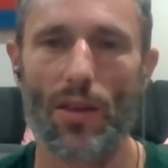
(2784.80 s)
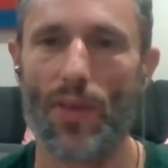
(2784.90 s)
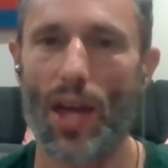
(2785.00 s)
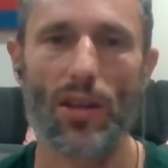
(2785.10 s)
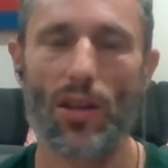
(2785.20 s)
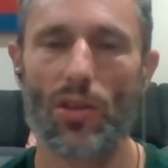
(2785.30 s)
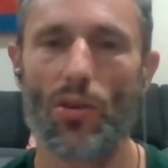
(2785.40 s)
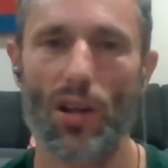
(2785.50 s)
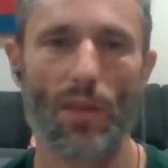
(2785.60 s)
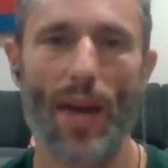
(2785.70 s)
then
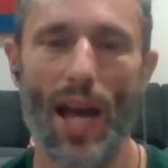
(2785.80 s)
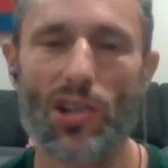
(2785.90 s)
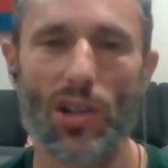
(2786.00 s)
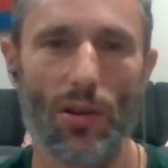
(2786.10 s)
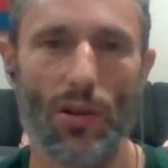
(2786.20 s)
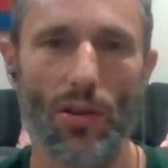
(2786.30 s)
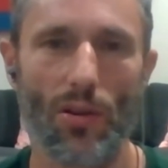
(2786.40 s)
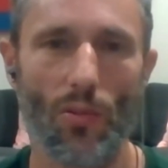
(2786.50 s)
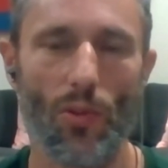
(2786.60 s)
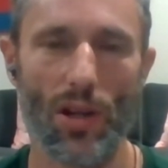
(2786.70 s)
your compassion
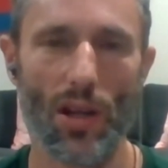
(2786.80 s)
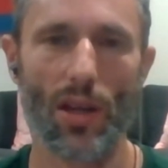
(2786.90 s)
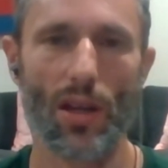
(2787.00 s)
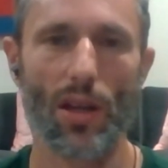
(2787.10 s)
would